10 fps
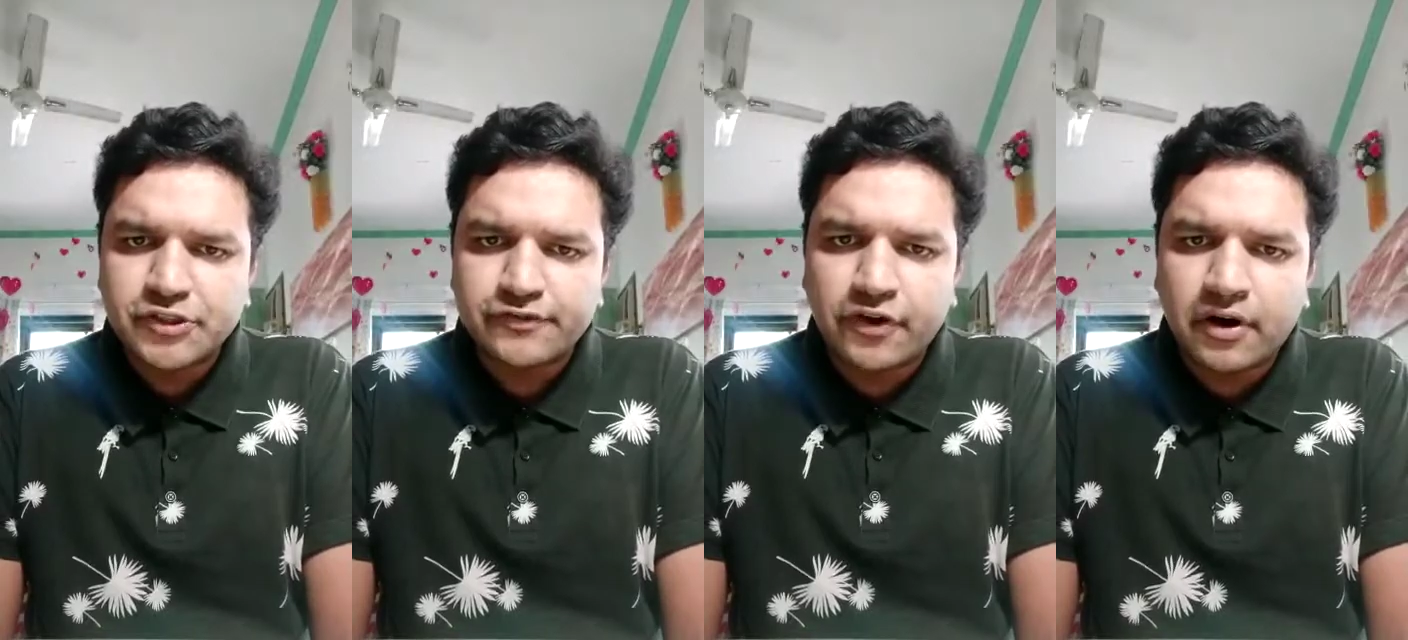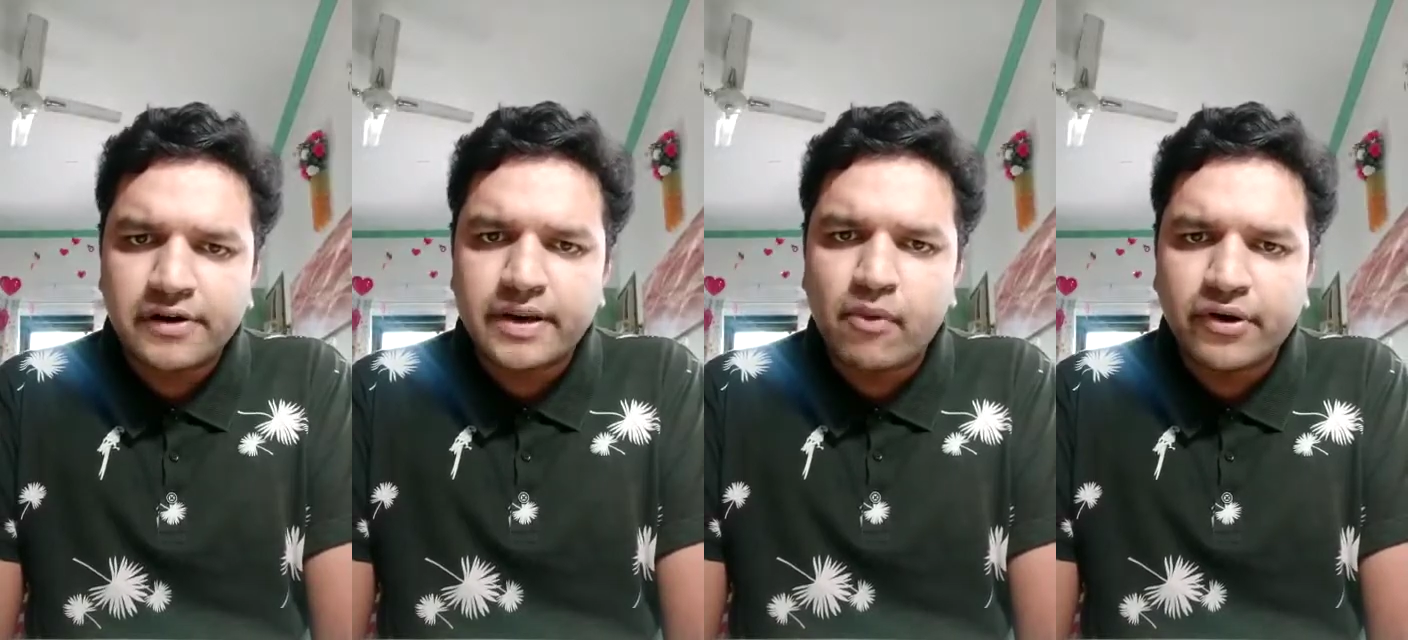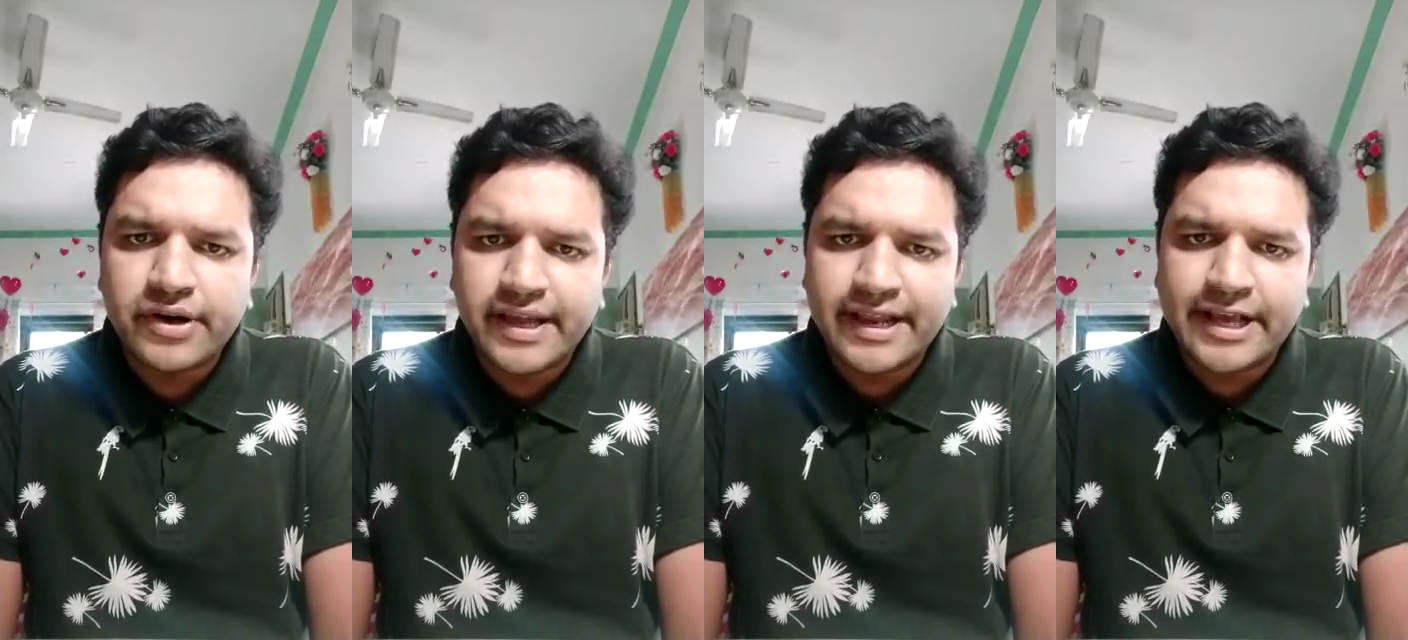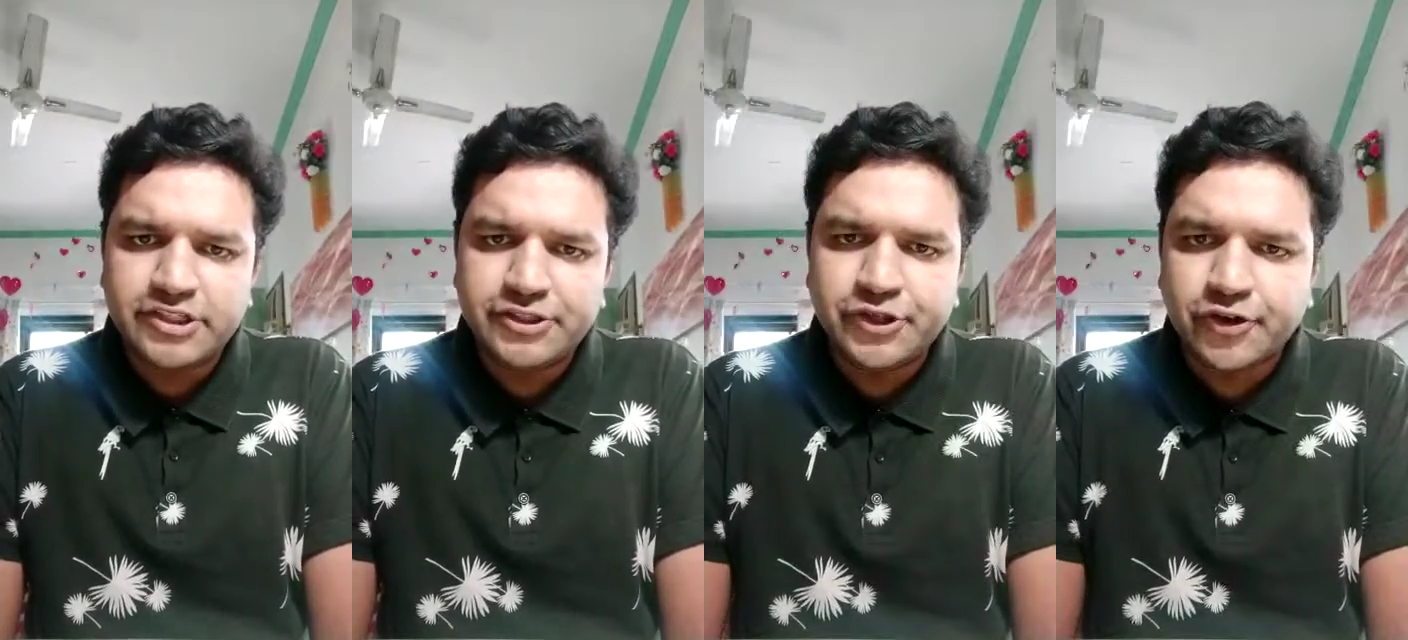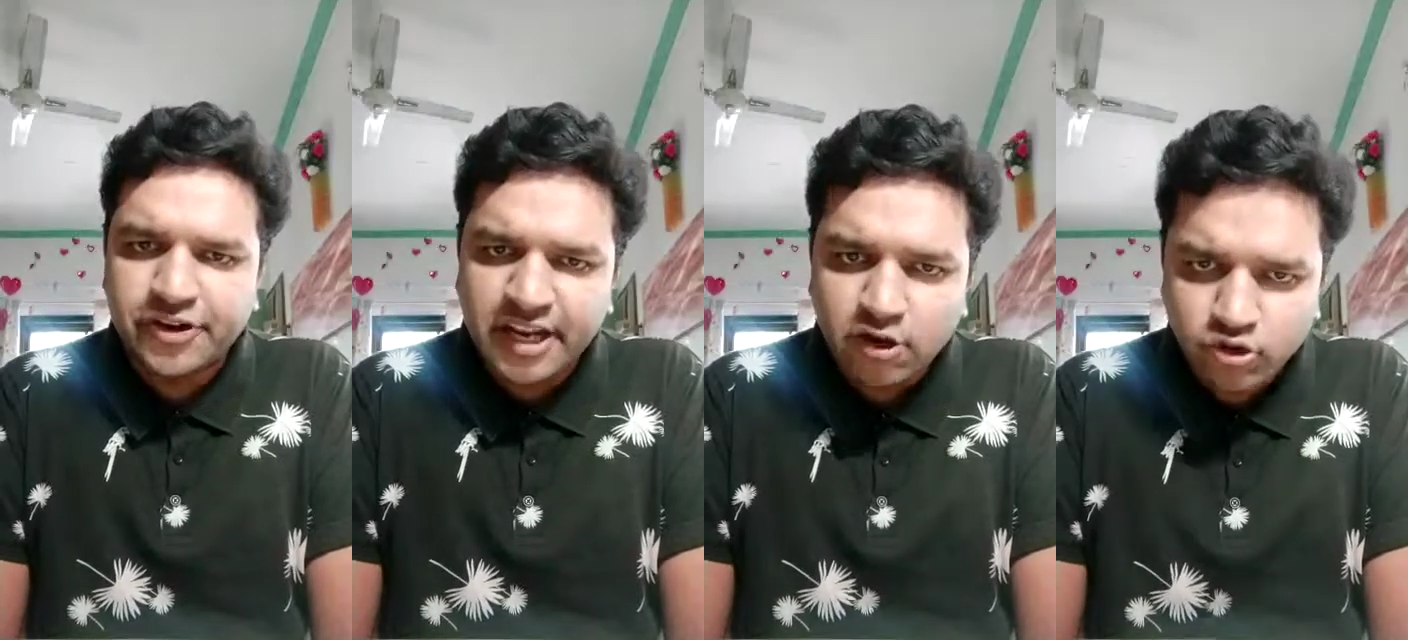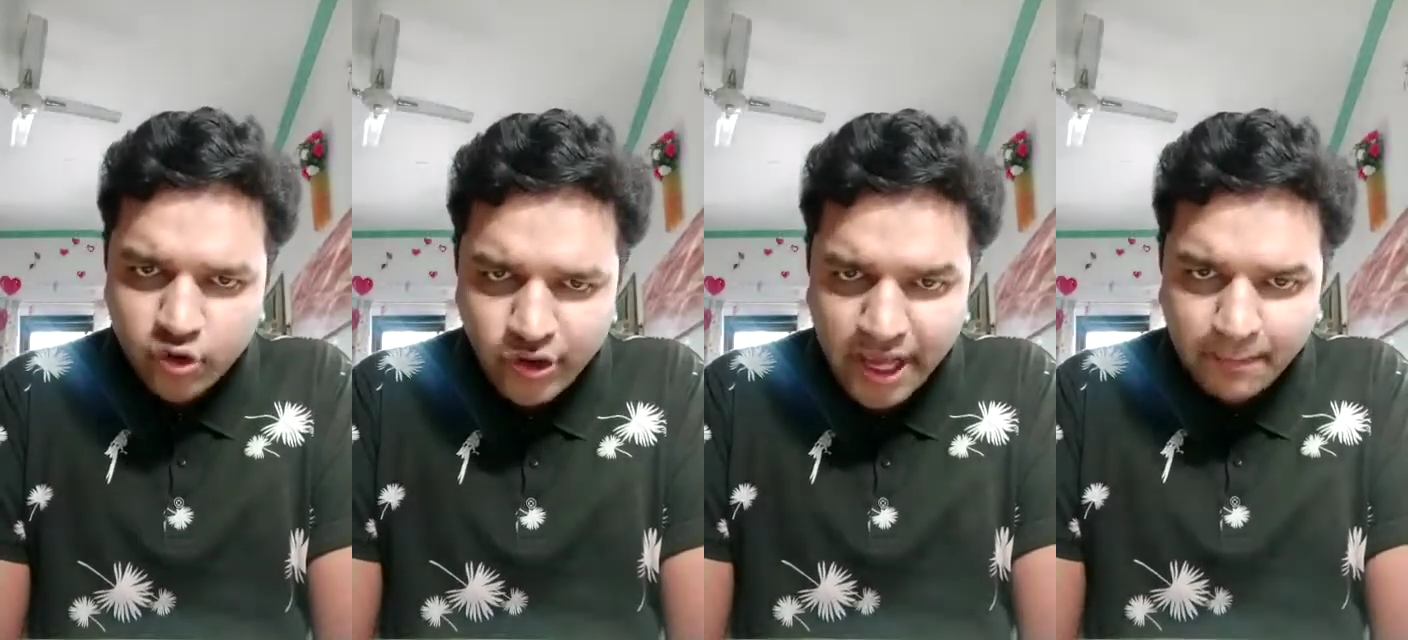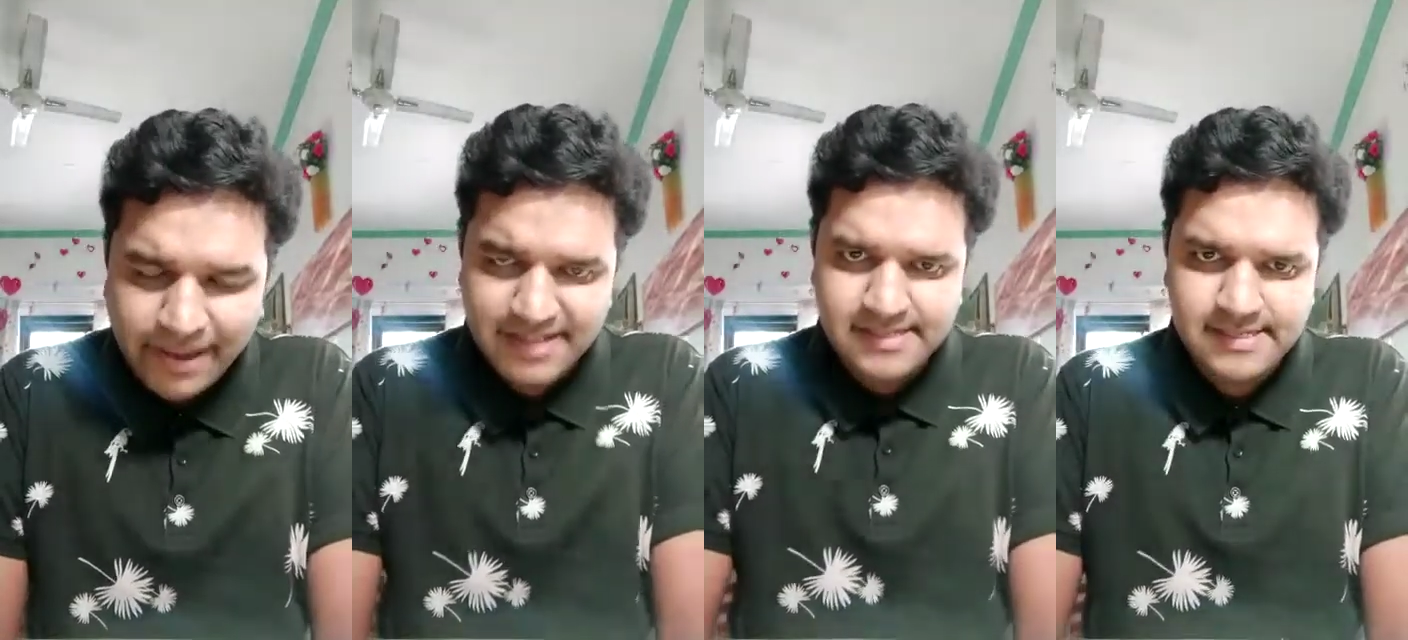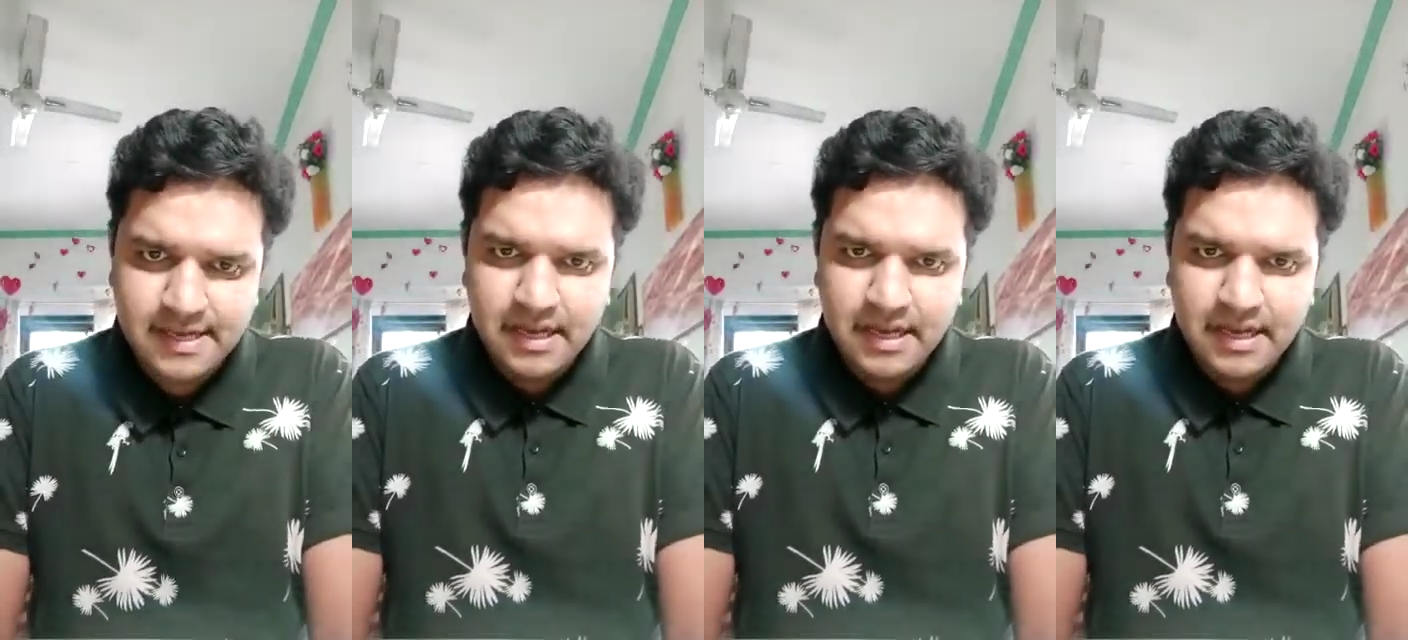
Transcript: for a democratic election to take place.